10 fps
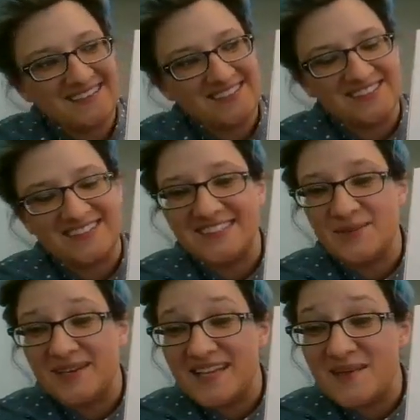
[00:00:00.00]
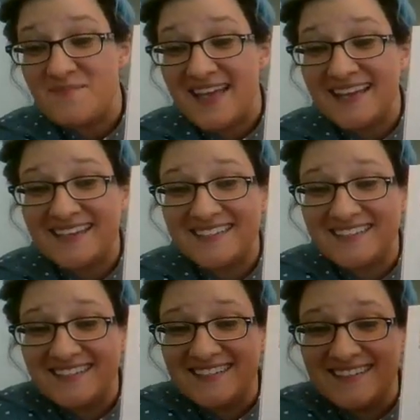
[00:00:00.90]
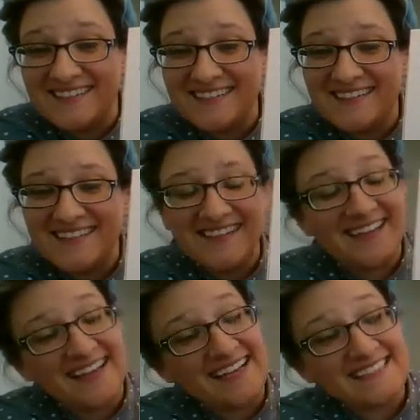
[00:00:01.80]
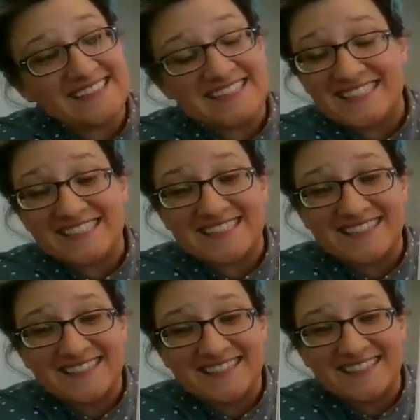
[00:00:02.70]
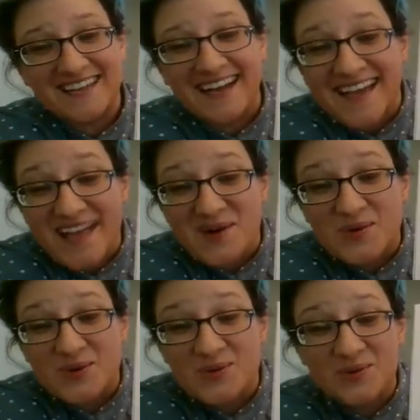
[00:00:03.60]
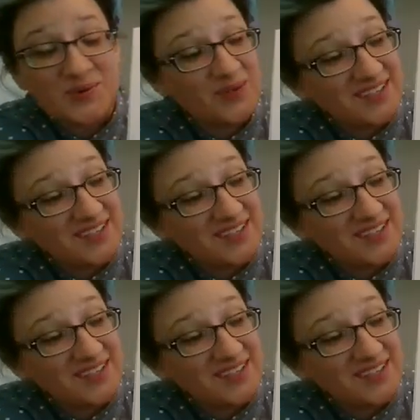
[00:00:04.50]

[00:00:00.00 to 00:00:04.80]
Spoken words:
Do you see what he made? It's a kangaroo.